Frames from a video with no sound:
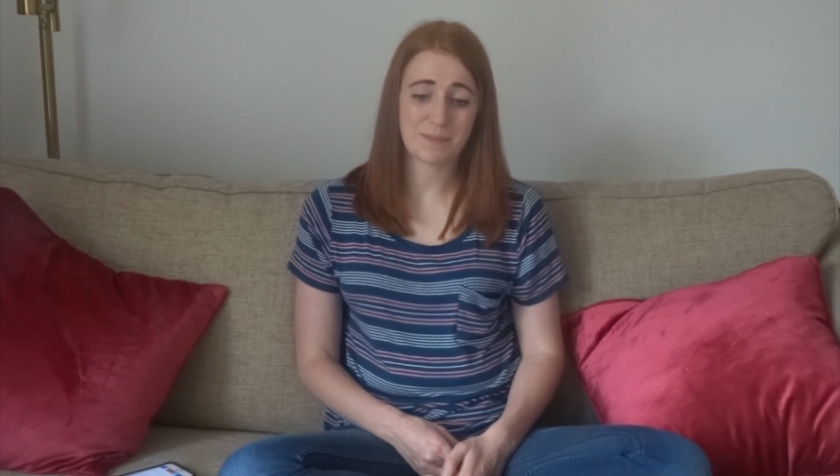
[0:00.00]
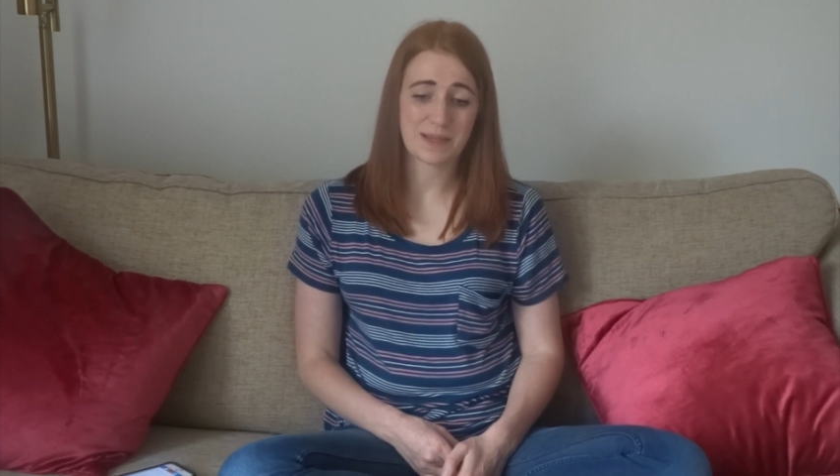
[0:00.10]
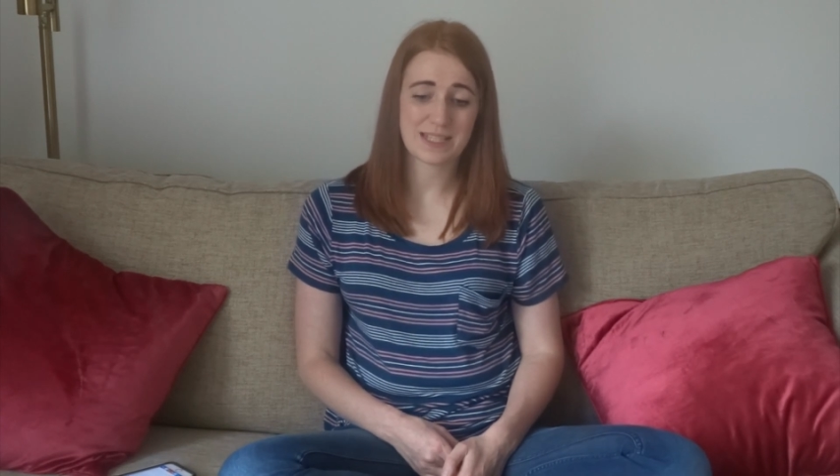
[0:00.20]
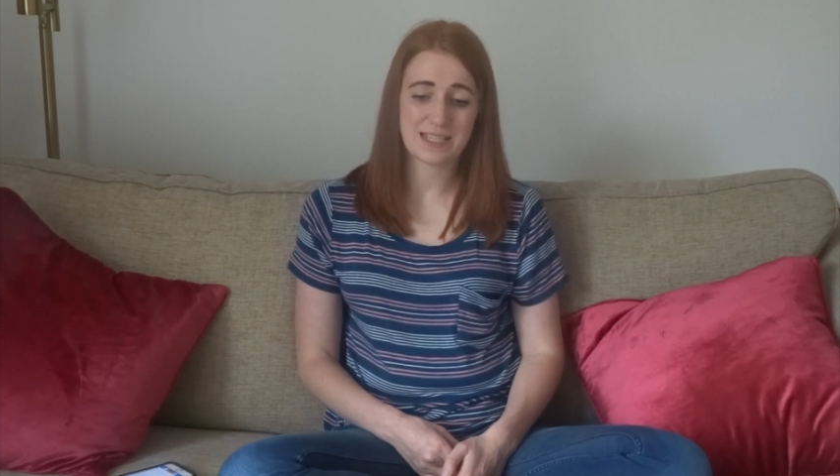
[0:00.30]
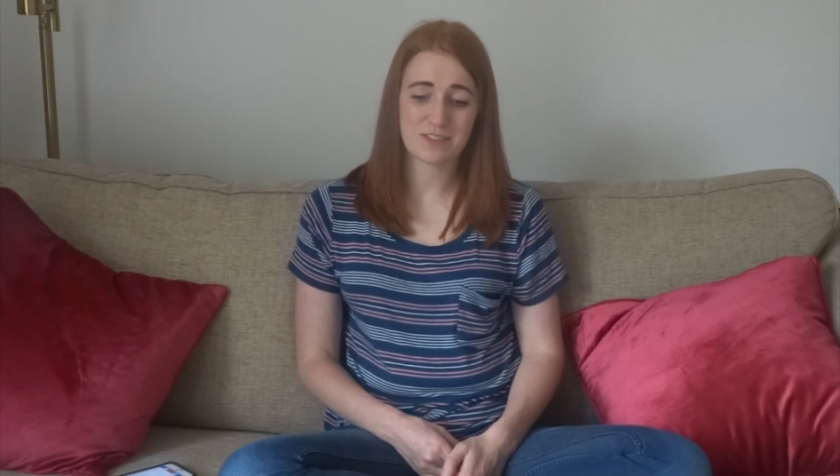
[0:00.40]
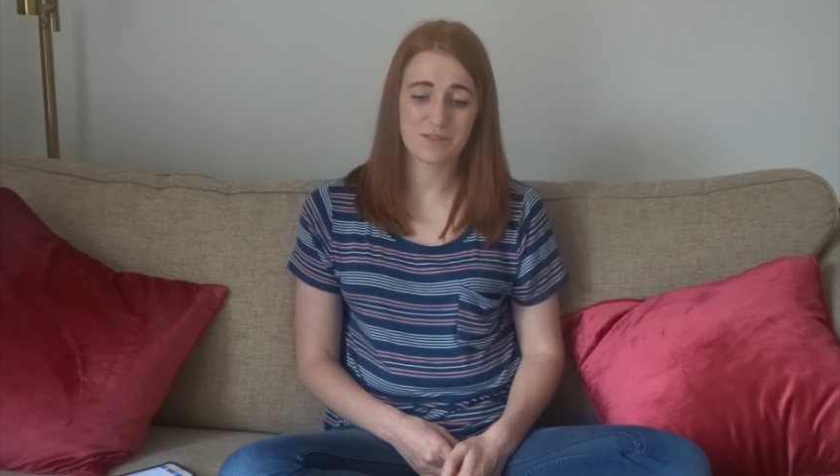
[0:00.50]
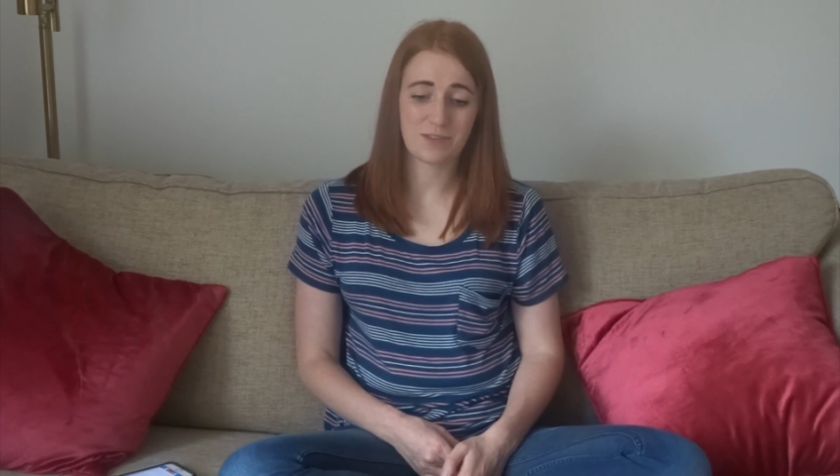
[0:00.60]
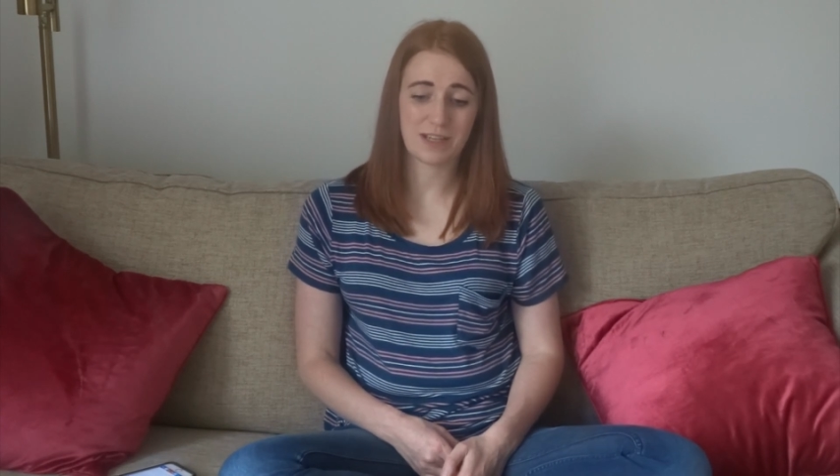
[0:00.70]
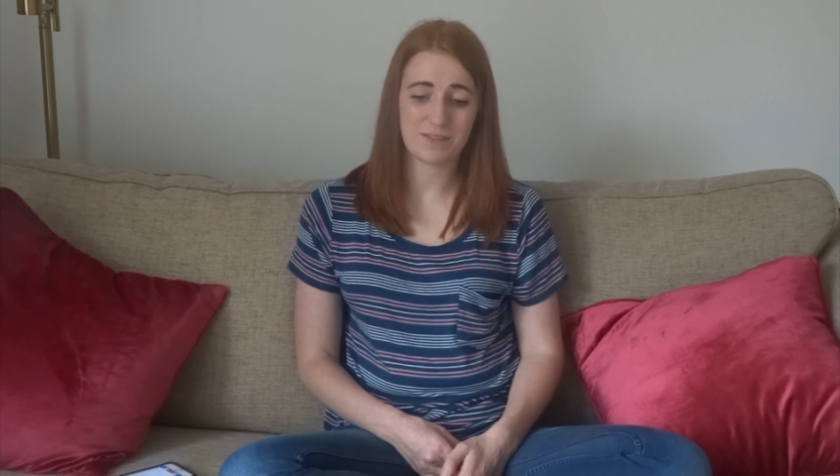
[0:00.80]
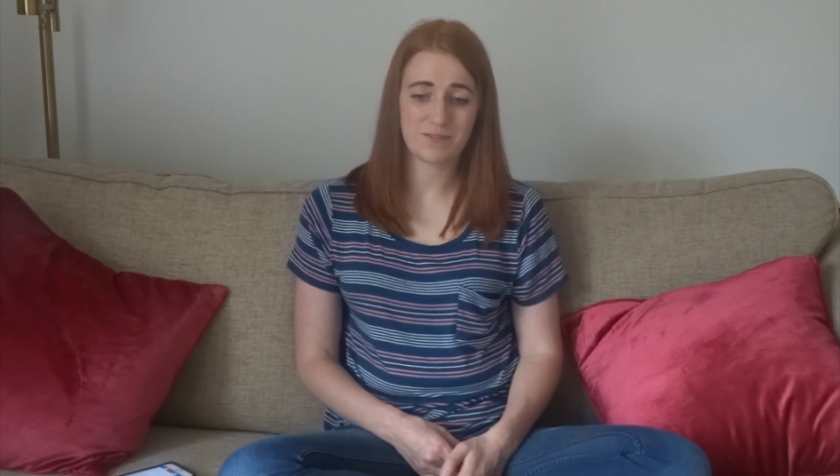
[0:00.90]
basically it's
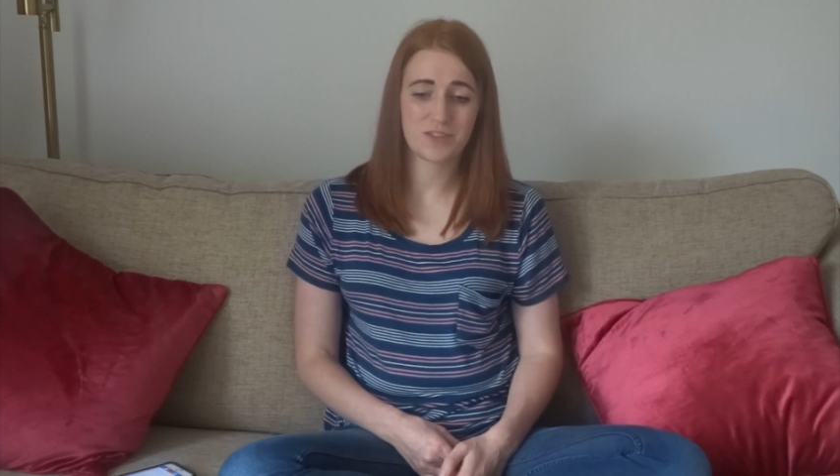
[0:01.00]
really